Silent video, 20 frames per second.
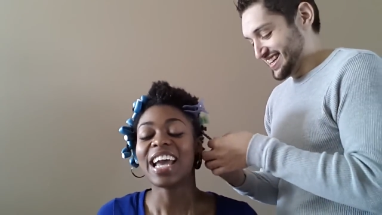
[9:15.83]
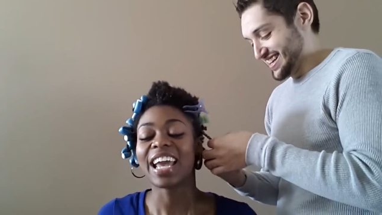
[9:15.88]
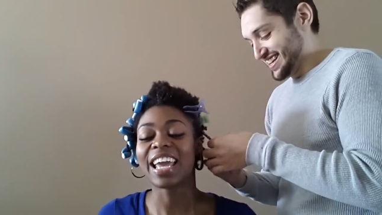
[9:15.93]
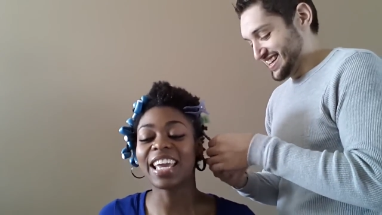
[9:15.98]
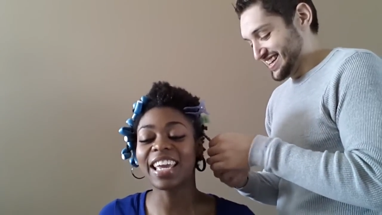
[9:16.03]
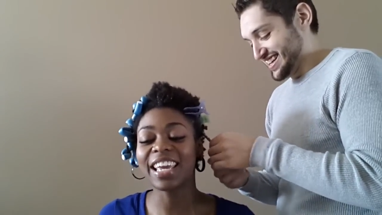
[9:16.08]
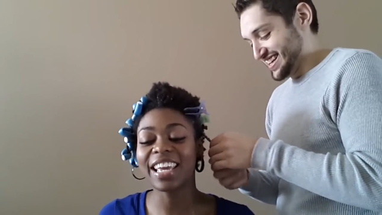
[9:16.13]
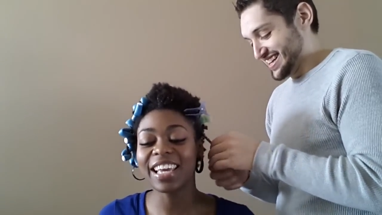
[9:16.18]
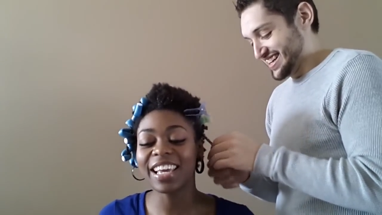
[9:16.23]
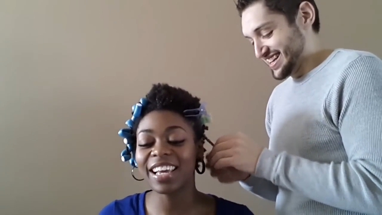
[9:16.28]

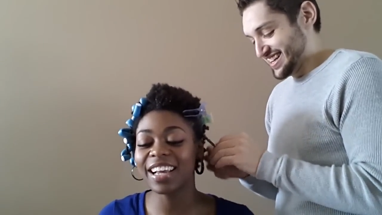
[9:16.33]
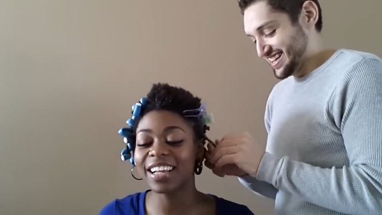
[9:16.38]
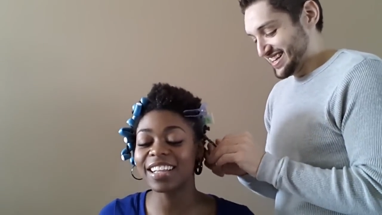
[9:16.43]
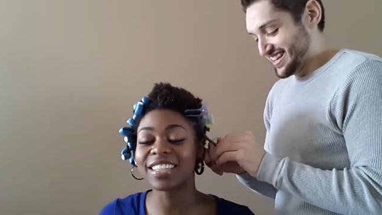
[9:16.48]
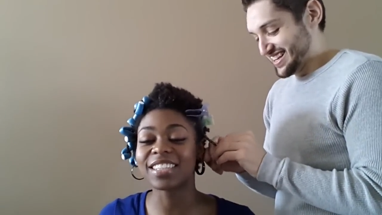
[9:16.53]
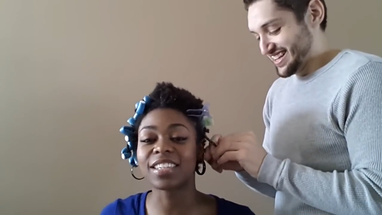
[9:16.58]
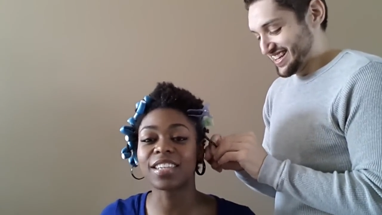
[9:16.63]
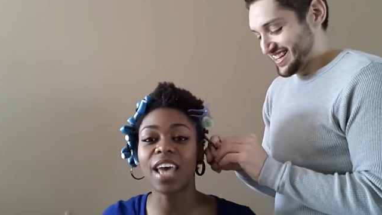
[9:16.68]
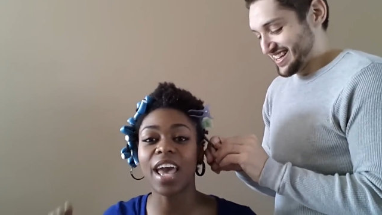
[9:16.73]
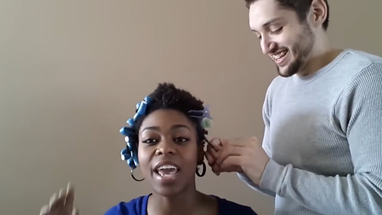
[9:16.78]
Speaker 1: He
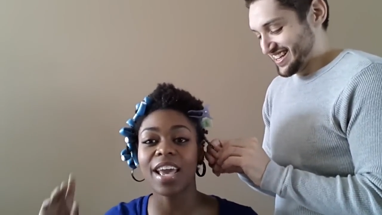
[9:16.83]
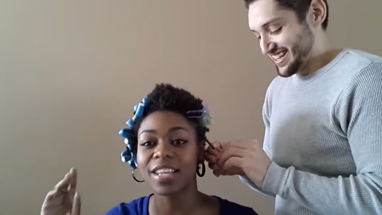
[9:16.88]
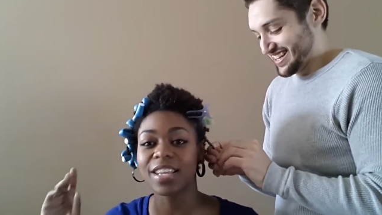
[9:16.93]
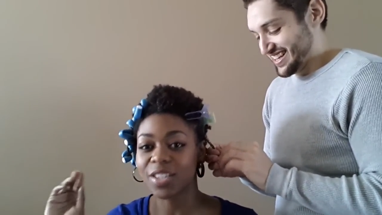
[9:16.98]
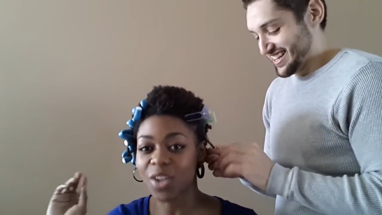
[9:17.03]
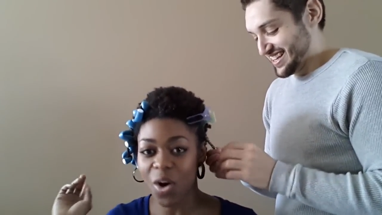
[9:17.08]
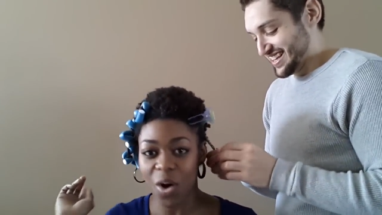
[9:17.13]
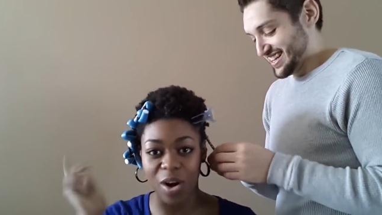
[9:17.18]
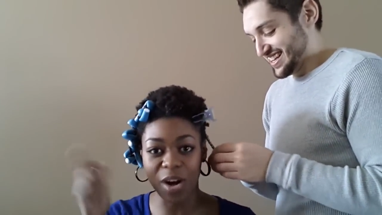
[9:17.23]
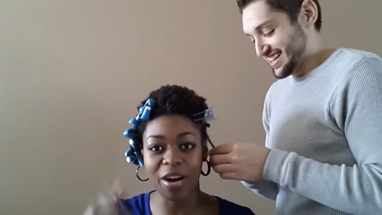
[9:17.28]

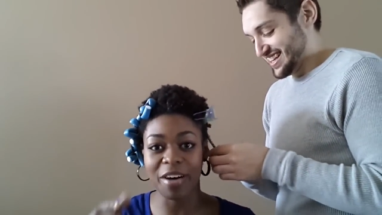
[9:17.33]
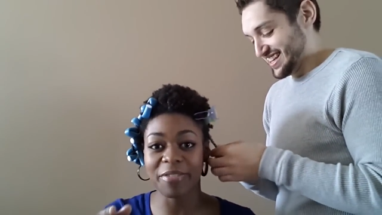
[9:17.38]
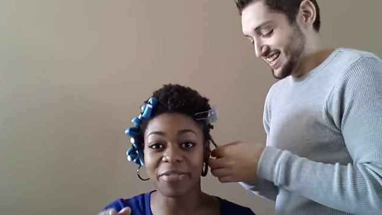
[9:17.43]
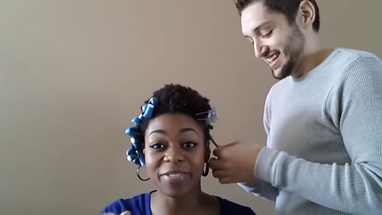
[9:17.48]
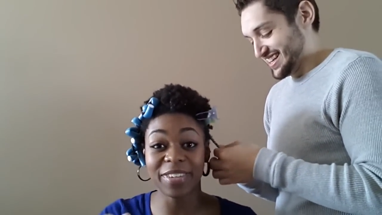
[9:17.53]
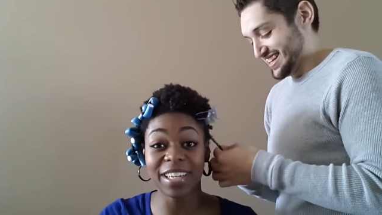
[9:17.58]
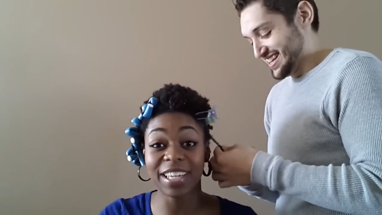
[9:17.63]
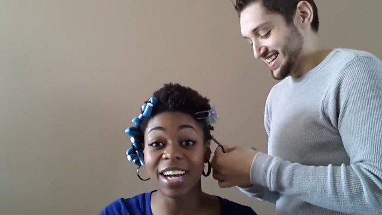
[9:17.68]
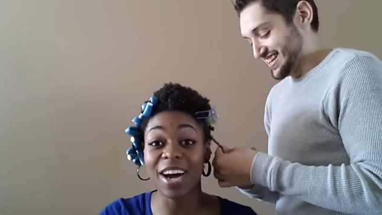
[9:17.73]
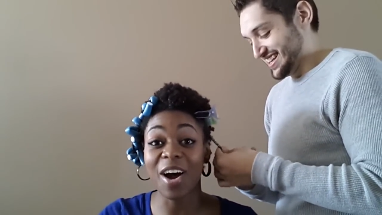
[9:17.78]
takes
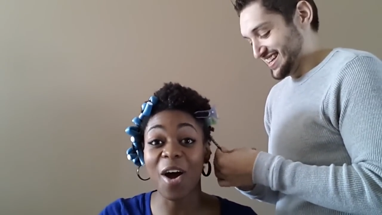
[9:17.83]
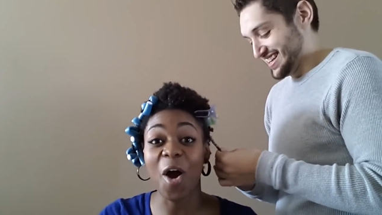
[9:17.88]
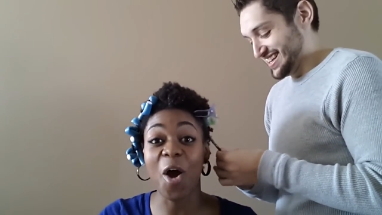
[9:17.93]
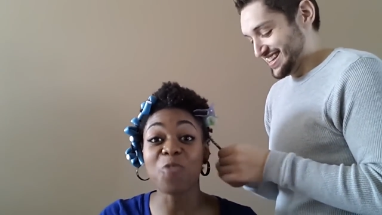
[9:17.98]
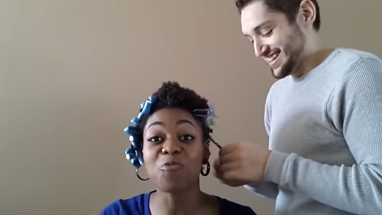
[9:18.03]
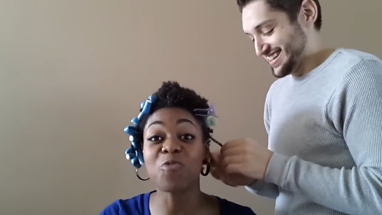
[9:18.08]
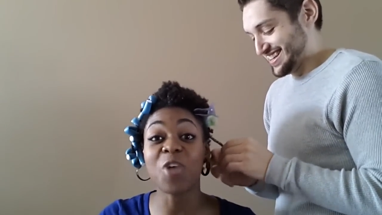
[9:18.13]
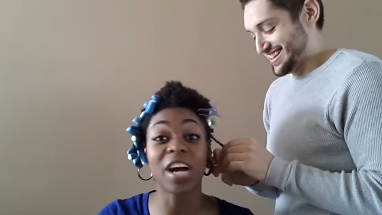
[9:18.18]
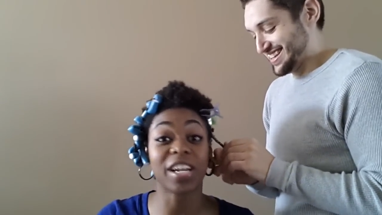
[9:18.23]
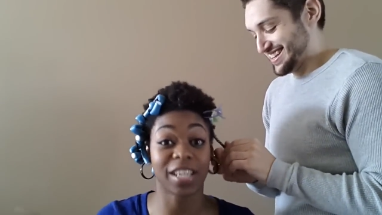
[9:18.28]
off
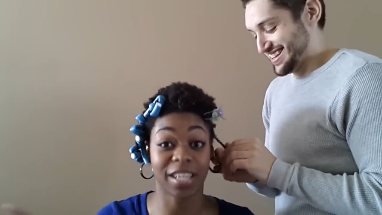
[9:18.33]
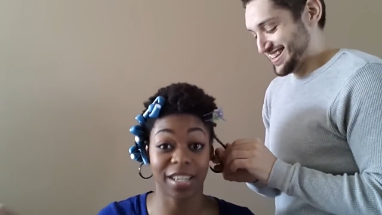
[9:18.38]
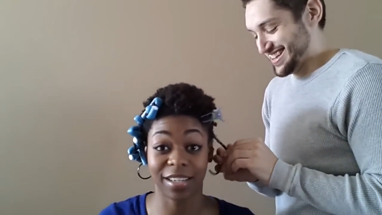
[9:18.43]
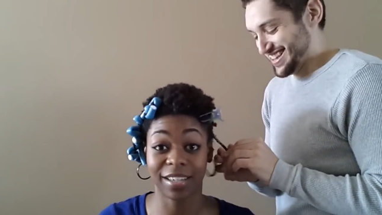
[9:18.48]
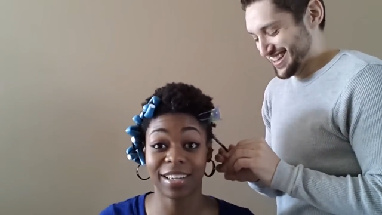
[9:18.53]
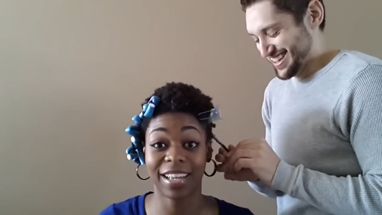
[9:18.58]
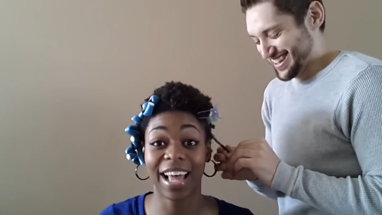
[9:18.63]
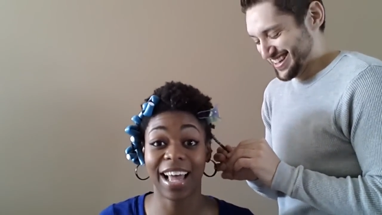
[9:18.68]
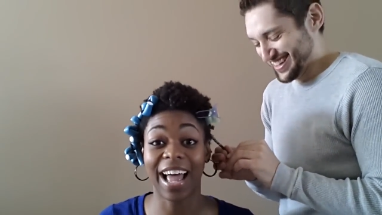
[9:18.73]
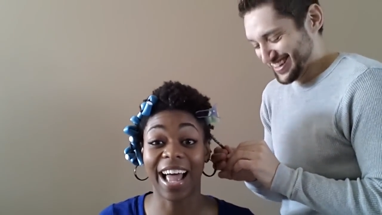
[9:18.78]
running,
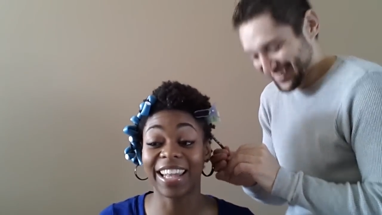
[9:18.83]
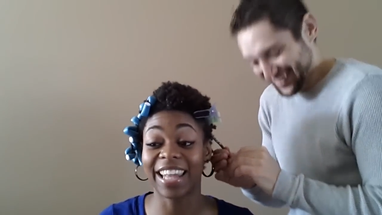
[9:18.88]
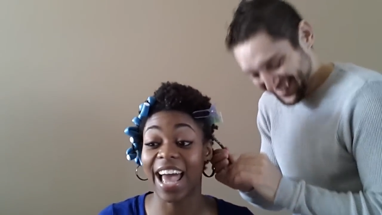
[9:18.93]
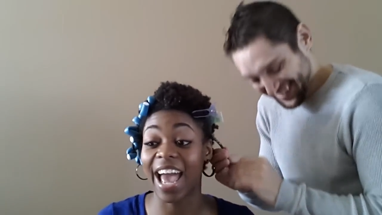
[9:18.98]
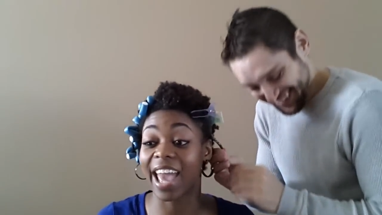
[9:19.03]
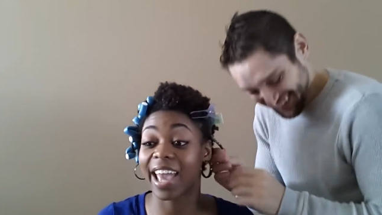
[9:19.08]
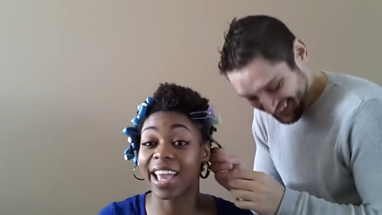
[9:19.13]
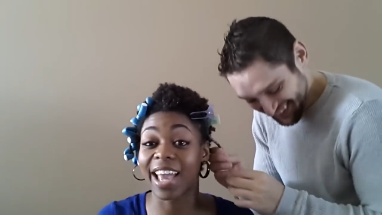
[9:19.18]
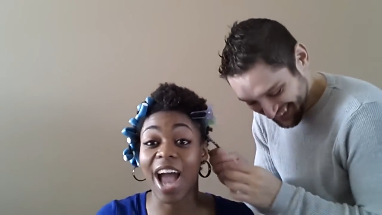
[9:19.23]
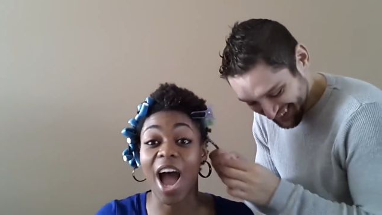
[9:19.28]

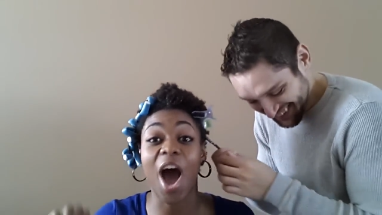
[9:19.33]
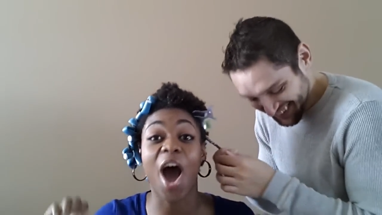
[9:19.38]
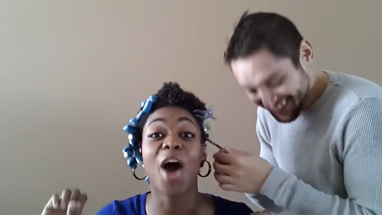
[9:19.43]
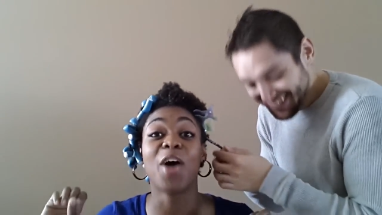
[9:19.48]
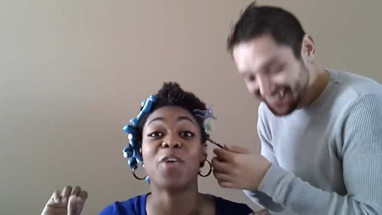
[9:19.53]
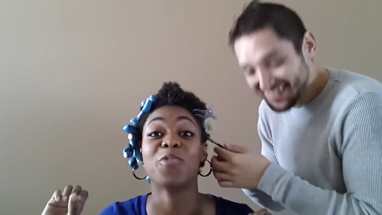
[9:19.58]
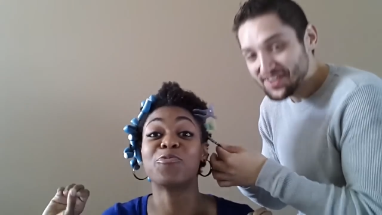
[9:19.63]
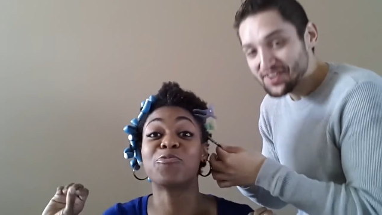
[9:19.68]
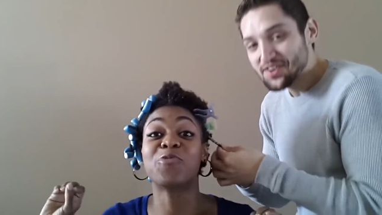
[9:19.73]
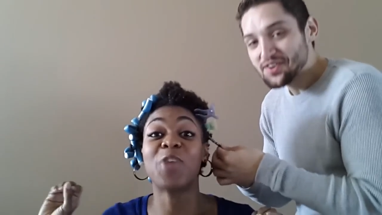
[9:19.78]
like
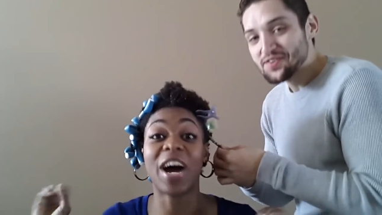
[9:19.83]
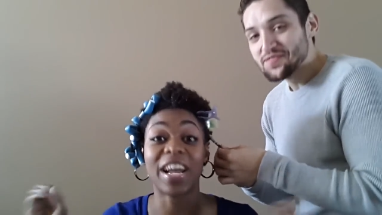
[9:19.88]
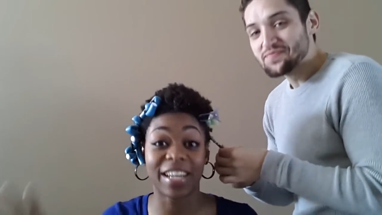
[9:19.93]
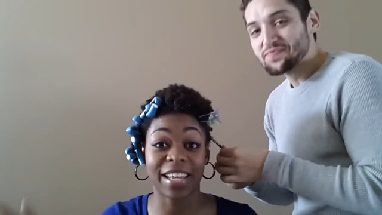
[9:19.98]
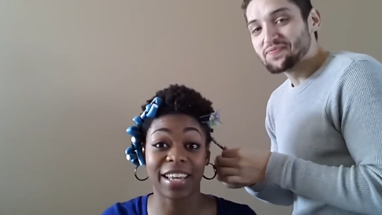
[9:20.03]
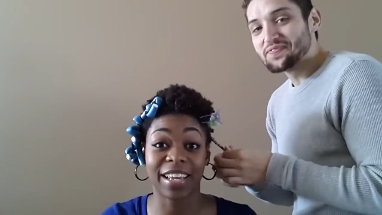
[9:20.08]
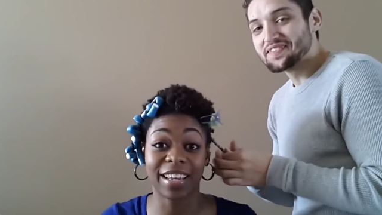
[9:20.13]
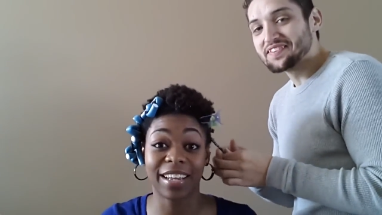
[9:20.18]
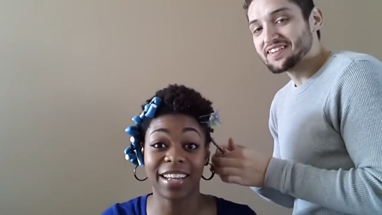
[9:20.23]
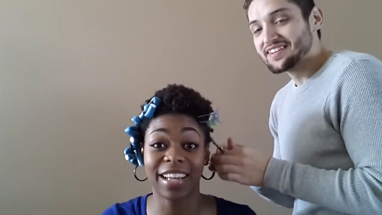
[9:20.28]

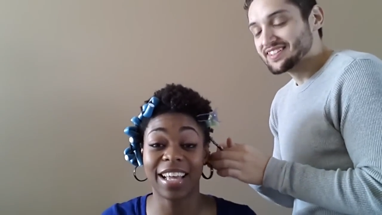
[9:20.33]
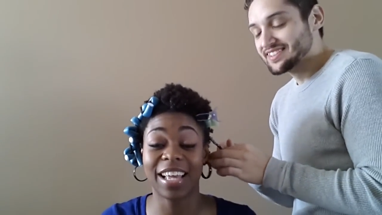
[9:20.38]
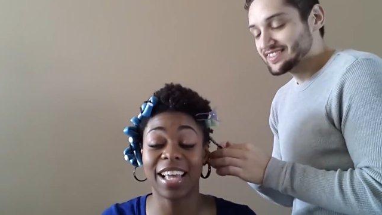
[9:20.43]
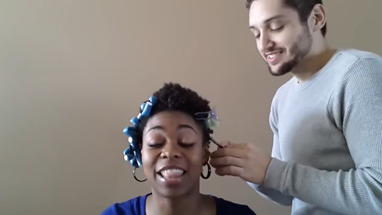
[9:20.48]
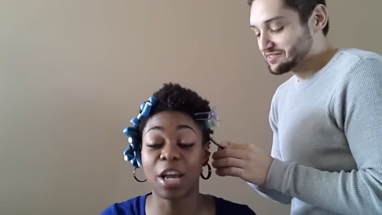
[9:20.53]
running.